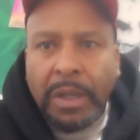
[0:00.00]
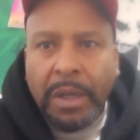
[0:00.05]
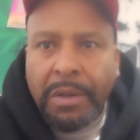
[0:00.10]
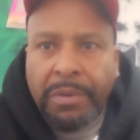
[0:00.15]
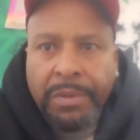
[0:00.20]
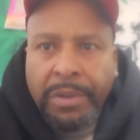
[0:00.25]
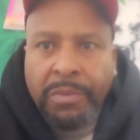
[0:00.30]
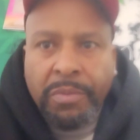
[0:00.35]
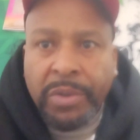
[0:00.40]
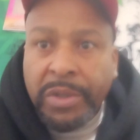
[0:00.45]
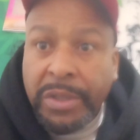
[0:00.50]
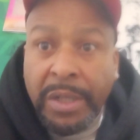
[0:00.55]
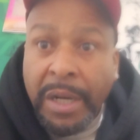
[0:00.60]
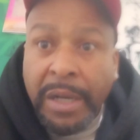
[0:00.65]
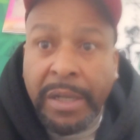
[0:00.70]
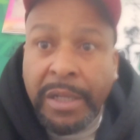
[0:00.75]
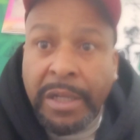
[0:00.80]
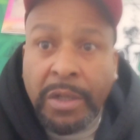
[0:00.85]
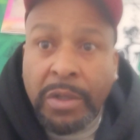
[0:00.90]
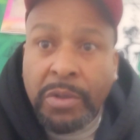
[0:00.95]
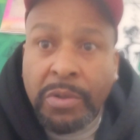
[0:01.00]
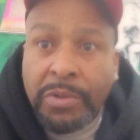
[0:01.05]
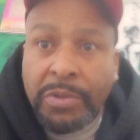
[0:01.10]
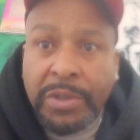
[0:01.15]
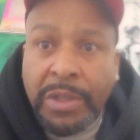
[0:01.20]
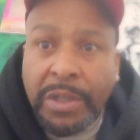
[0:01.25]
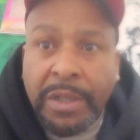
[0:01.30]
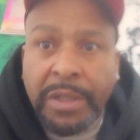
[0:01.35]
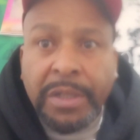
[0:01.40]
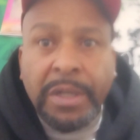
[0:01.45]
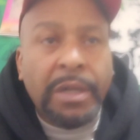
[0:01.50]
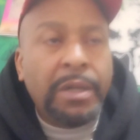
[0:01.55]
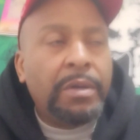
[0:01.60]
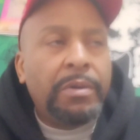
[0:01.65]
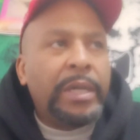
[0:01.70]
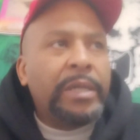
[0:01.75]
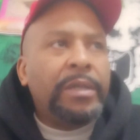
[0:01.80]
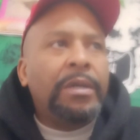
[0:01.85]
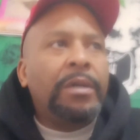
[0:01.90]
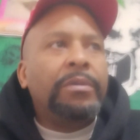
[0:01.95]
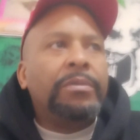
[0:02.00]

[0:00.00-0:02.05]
I don't even want to see that nigga lose to Canelo. I